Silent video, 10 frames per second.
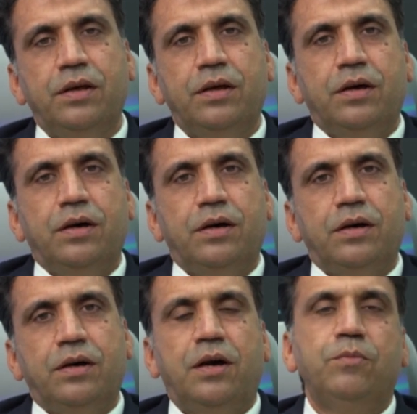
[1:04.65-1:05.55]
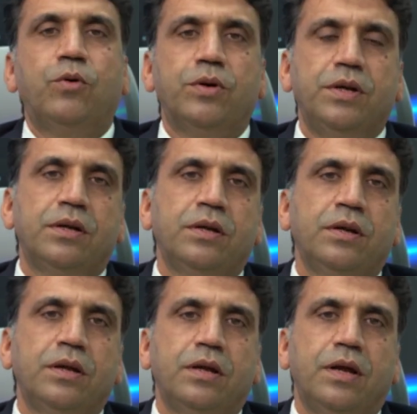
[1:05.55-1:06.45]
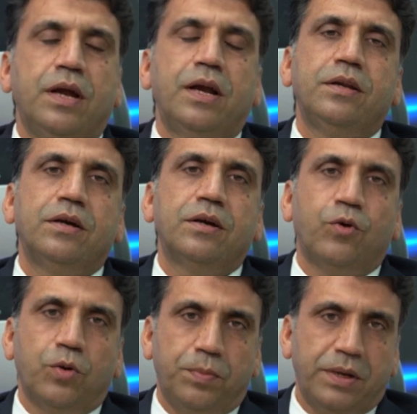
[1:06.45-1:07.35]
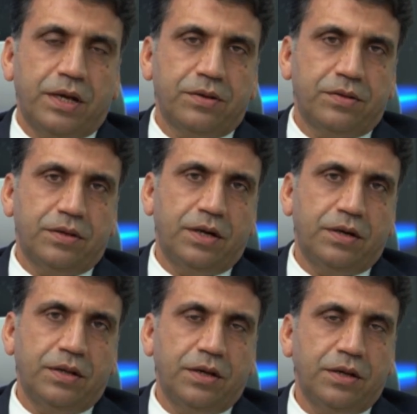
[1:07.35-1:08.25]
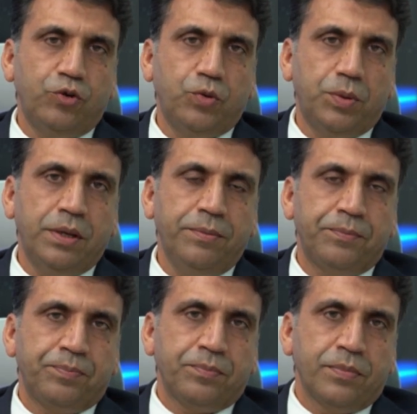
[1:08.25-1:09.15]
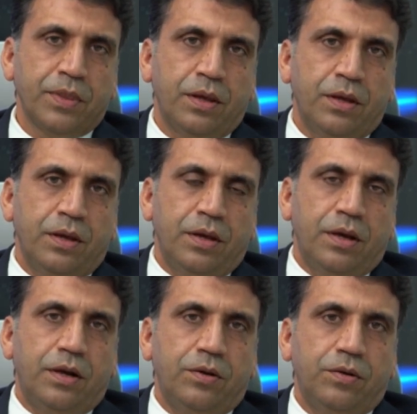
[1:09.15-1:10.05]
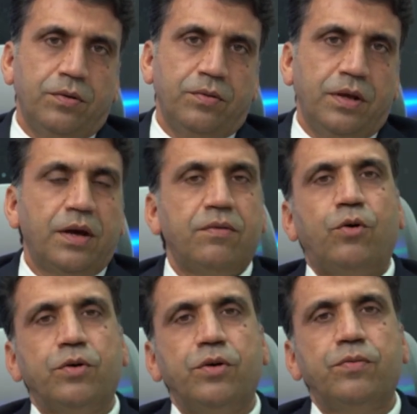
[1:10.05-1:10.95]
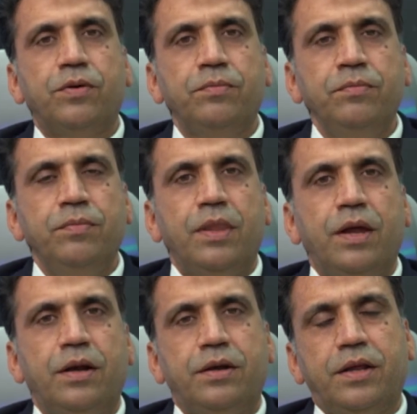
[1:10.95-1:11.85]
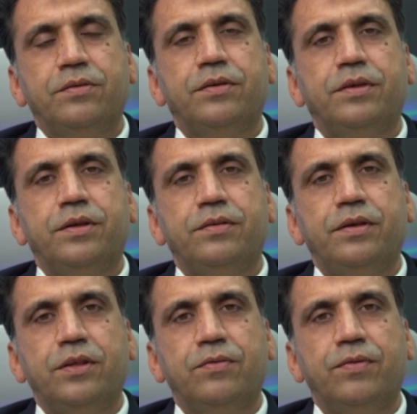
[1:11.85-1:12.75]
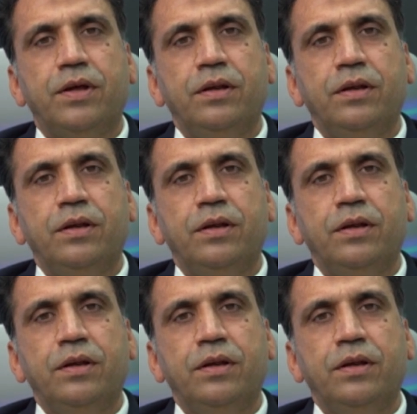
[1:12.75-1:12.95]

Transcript: I'm auditor and corporate tax agent here in UAE, and we have a audit firm and tax agency as well.